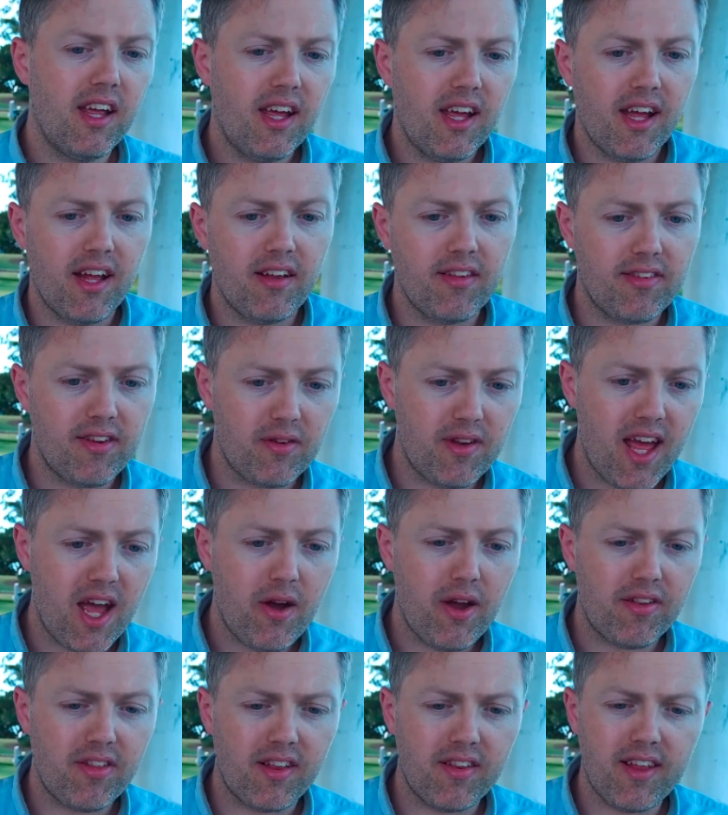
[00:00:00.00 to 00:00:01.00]
And so now I
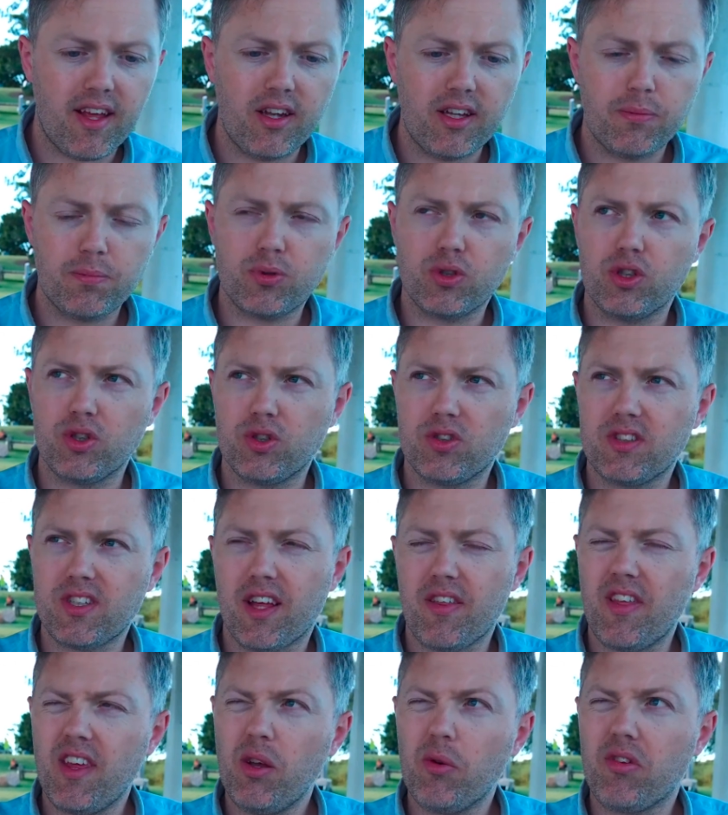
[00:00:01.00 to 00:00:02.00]
think they only produced, I
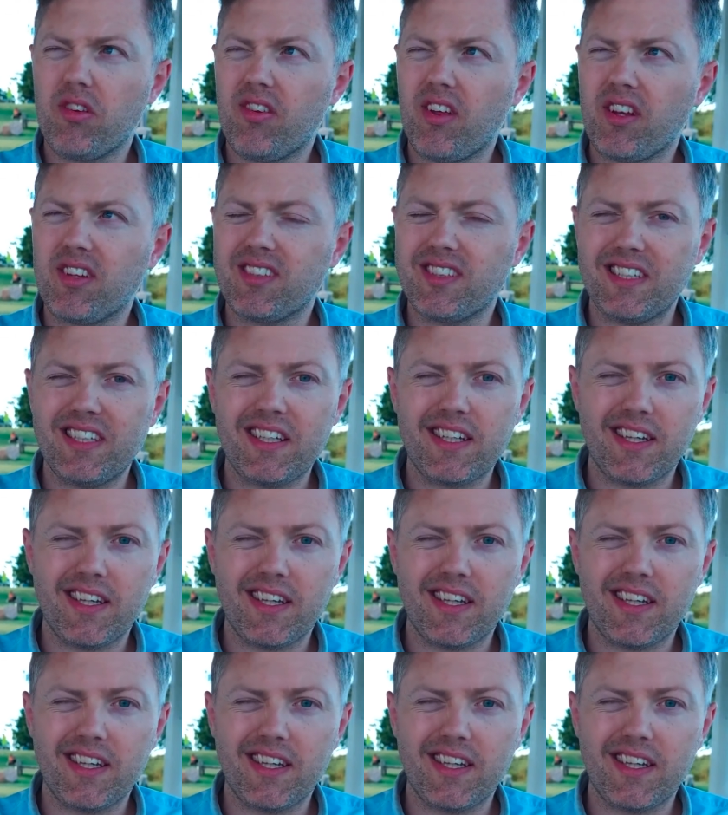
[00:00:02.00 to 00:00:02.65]
think it was 16